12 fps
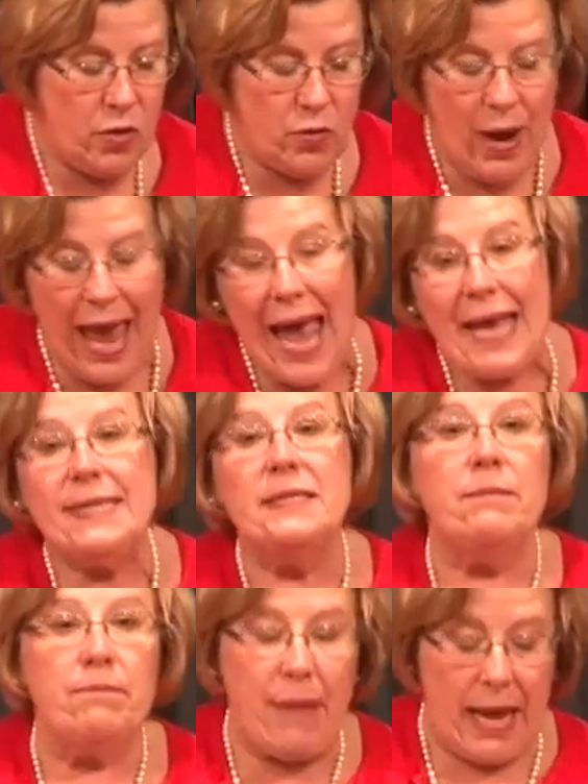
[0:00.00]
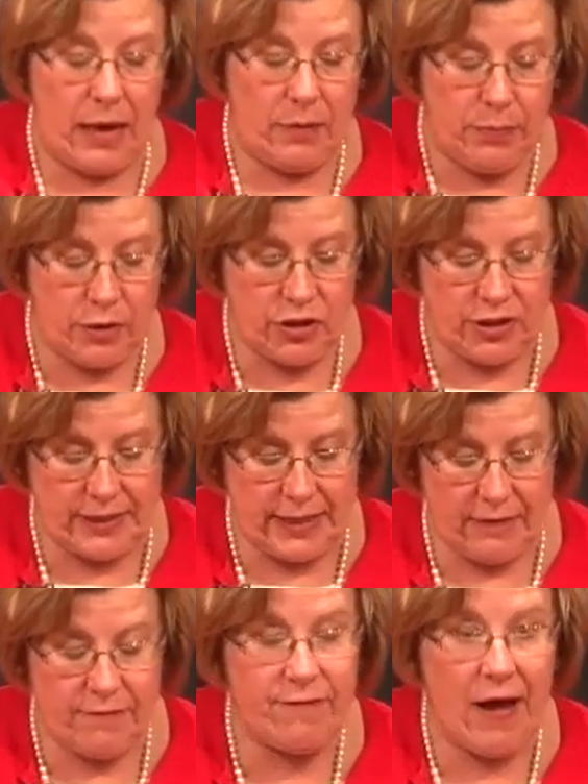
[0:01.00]
who has male bushes
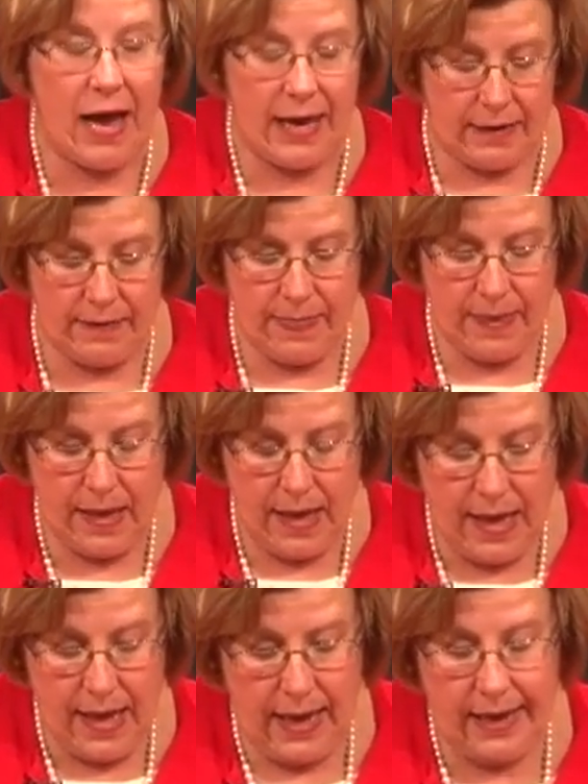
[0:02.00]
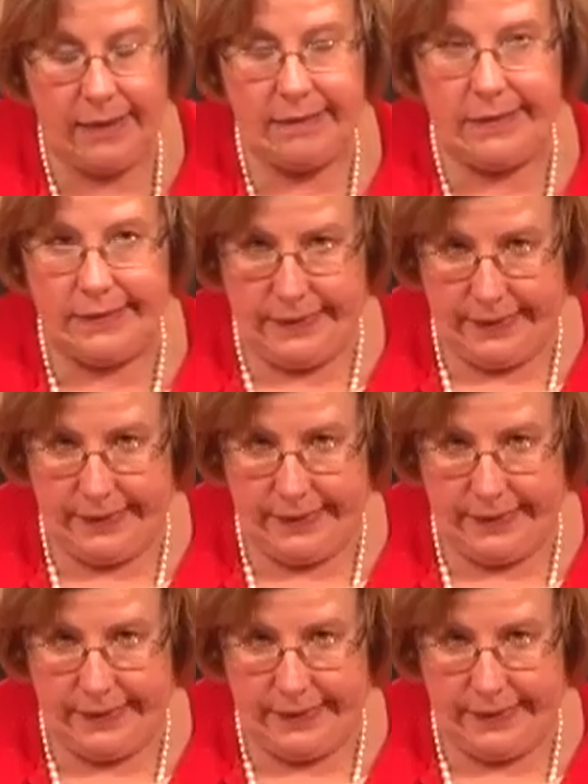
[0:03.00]
that are fine? And I'm like,